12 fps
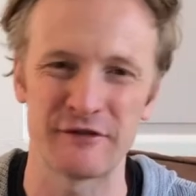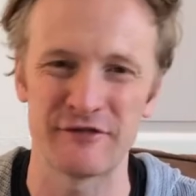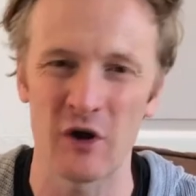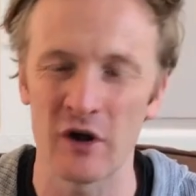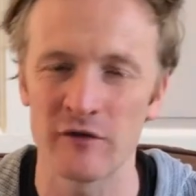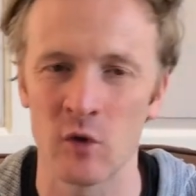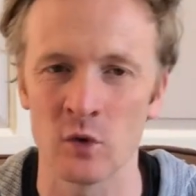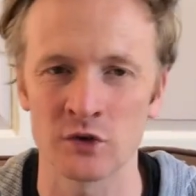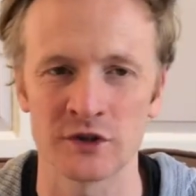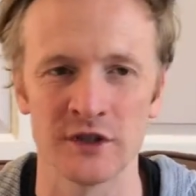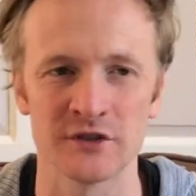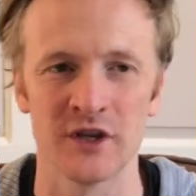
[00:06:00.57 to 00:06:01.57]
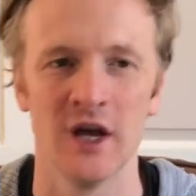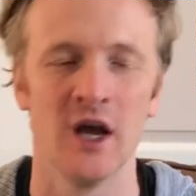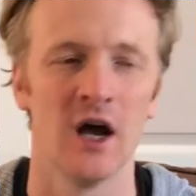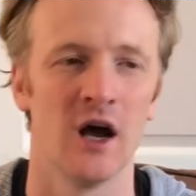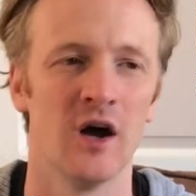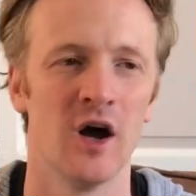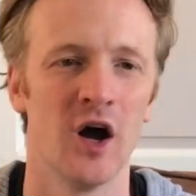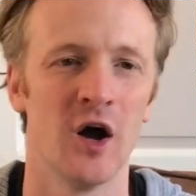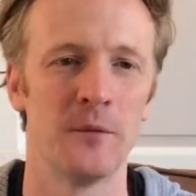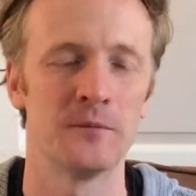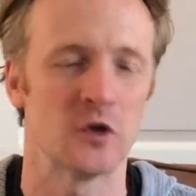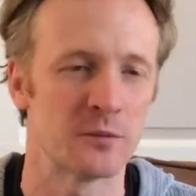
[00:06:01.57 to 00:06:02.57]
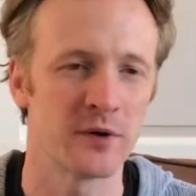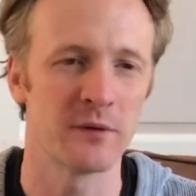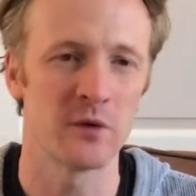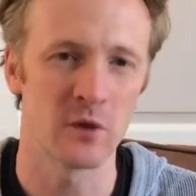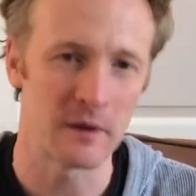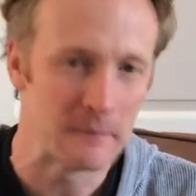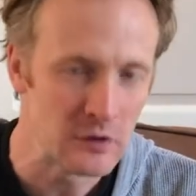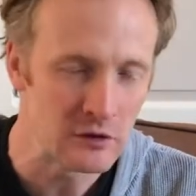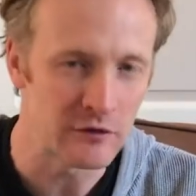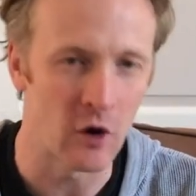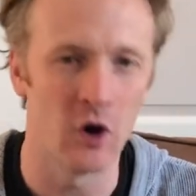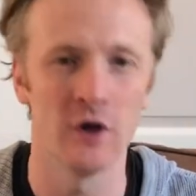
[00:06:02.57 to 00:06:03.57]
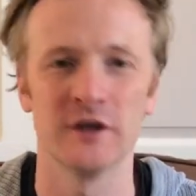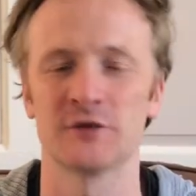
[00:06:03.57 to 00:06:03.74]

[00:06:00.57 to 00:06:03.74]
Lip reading: 5 horses, you probably want to move on.